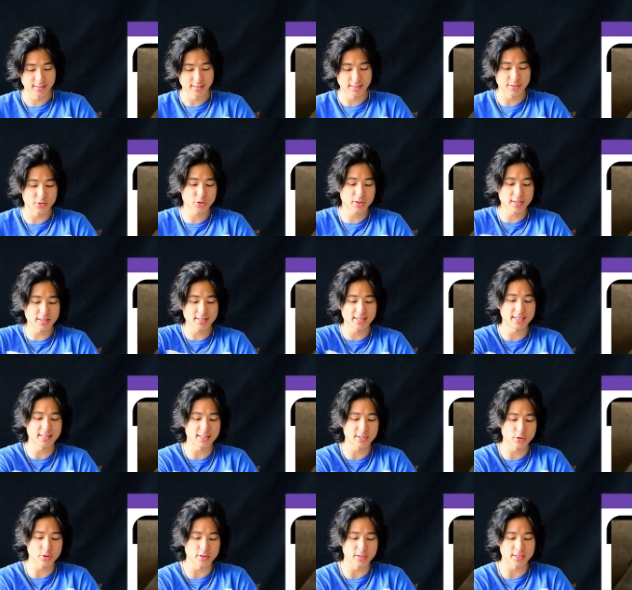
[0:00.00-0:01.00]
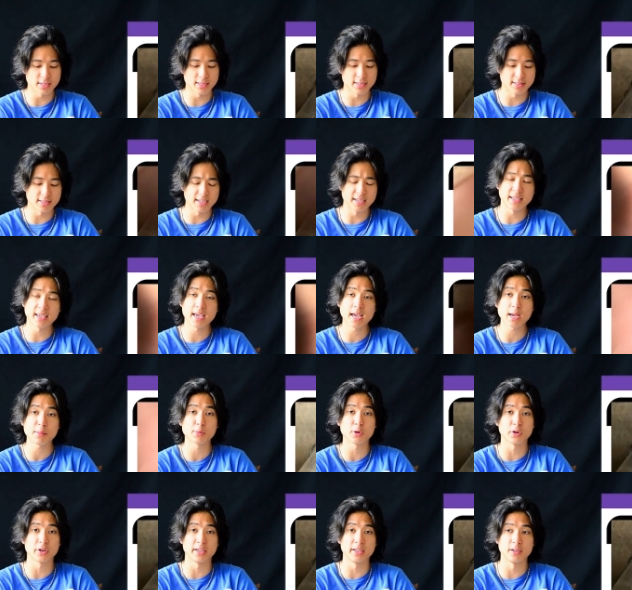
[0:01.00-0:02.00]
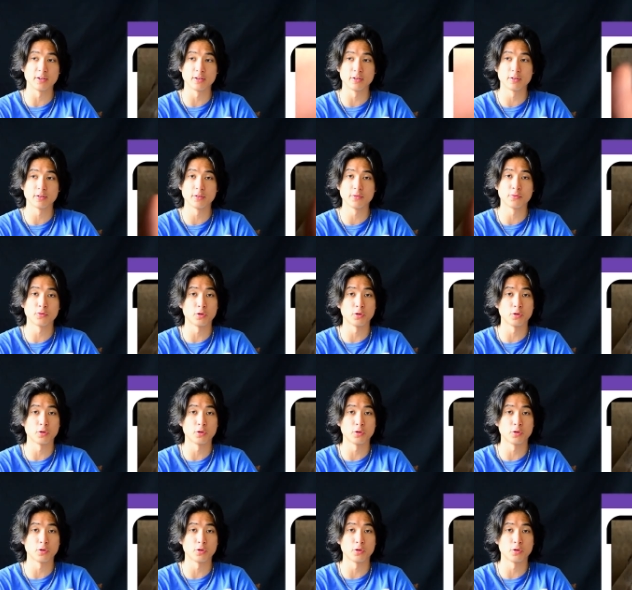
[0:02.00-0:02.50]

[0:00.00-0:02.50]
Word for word: As you can see, there is a camera here